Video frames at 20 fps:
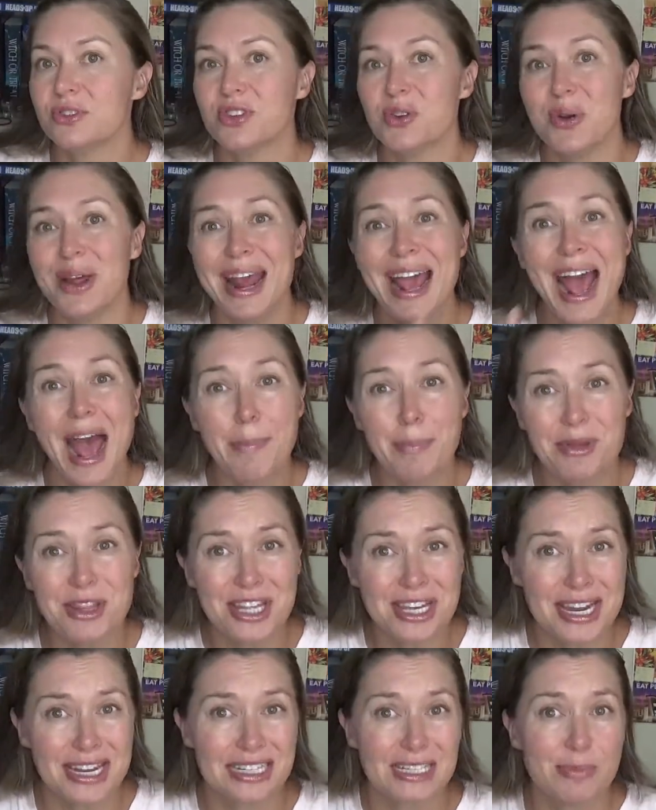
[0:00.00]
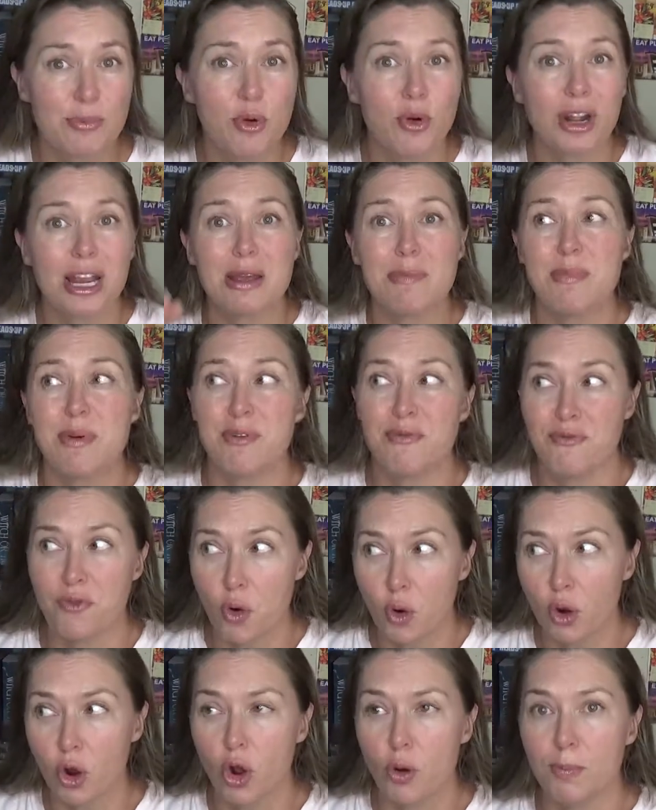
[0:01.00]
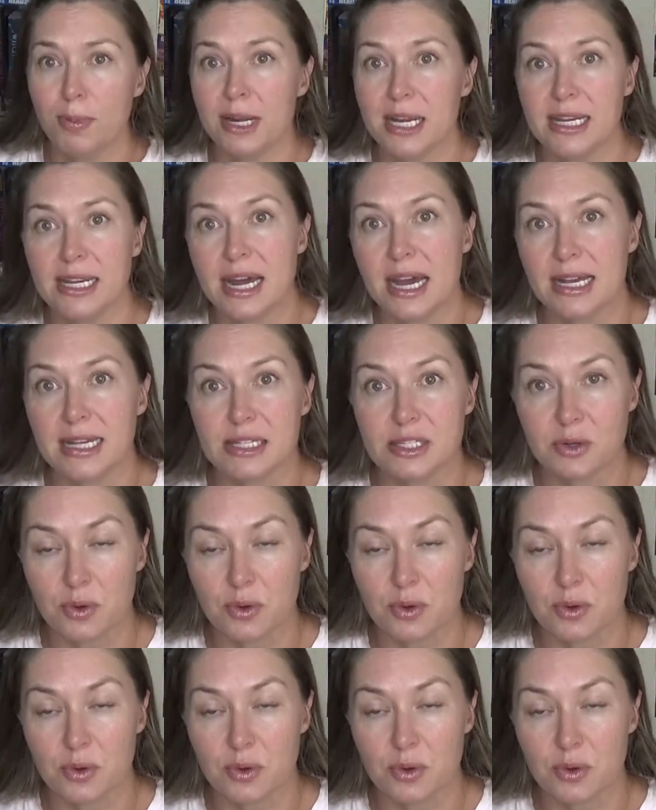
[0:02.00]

so it happened the next morning before opening night.